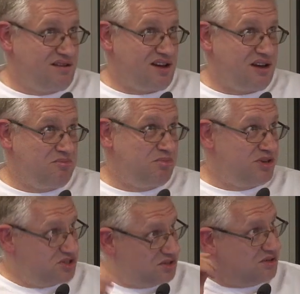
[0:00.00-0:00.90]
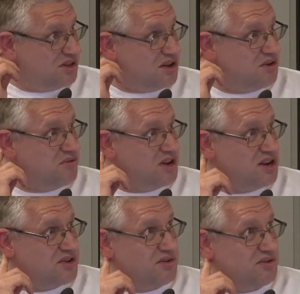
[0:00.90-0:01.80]
I am personally
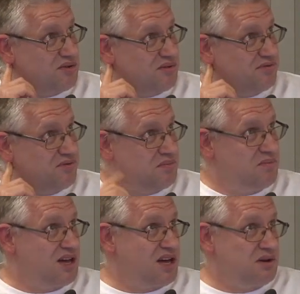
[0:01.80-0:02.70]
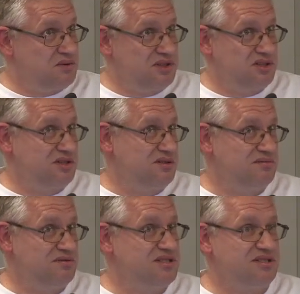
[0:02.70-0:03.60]
aware of about
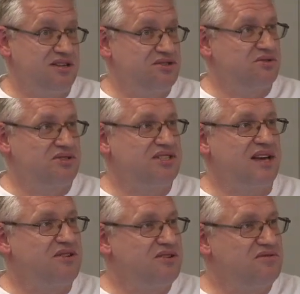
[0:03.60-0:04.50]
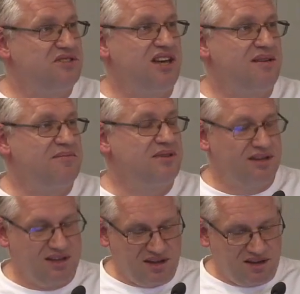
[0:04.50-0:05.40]
six or seven of them.
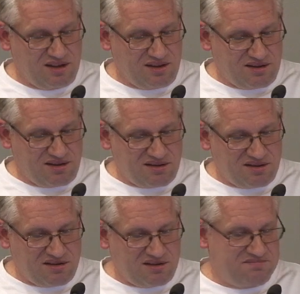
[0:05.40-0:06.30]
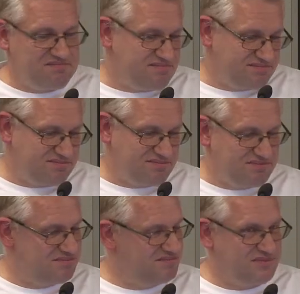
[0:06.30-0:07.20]
Um,
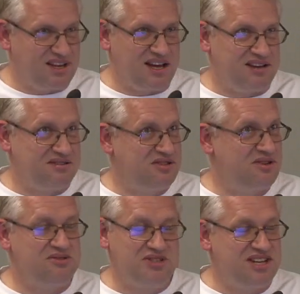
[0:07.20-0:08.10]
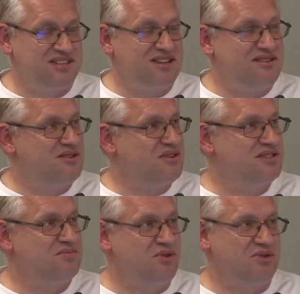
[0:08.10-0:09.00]
I don't think that there
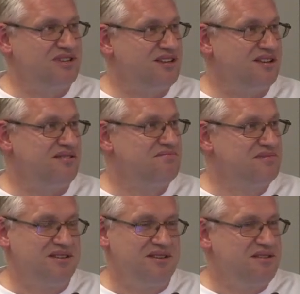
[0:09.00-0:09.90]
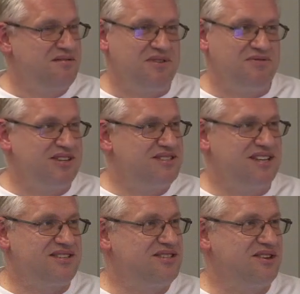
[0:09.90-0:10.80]
is more than a uh, 50,
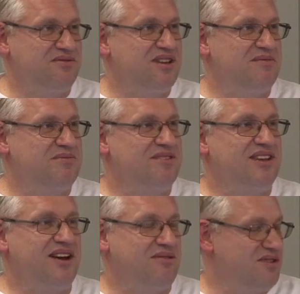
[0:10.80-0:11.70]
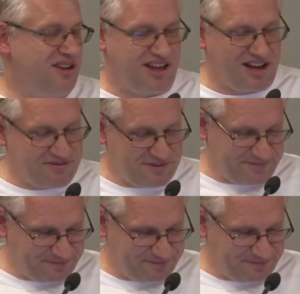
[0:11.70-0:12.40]
60 of them now alive.